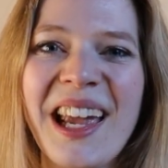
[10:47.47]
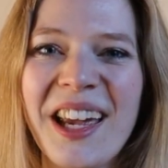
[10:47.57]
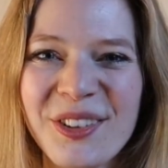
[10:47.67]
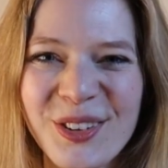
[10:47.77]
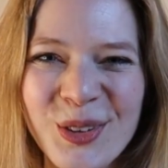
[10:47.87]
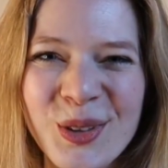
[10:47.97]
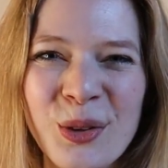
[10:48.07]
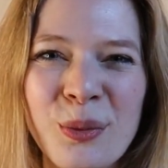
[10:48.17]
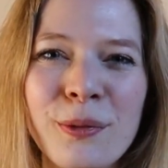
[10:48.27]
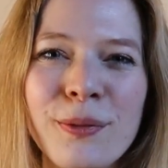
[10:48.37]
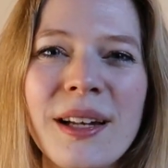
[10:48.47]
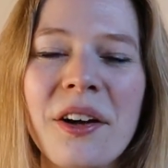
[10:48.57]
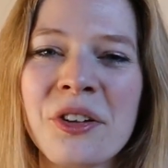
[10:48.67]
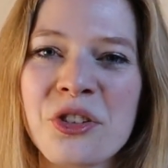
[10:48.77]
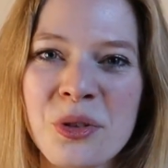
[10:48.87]
as soon as we feel
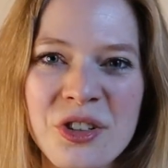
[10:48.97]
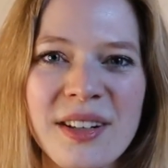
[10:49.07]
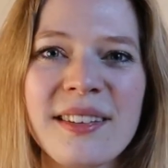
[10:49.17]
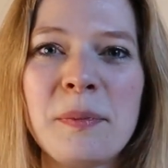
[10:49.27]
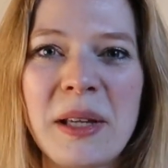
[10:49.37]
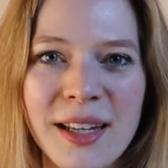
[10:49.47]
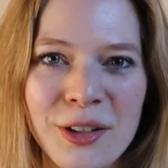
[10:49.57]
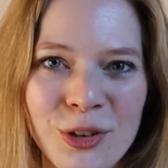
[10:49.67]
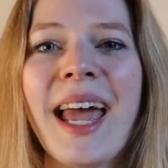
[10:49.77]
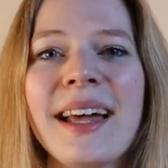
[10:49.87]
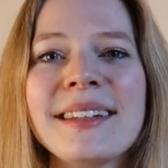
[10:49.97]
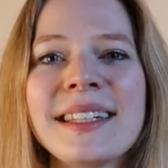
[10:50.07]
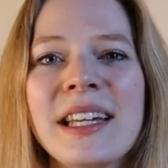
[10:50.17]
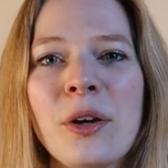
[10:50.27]
our intuition speaking and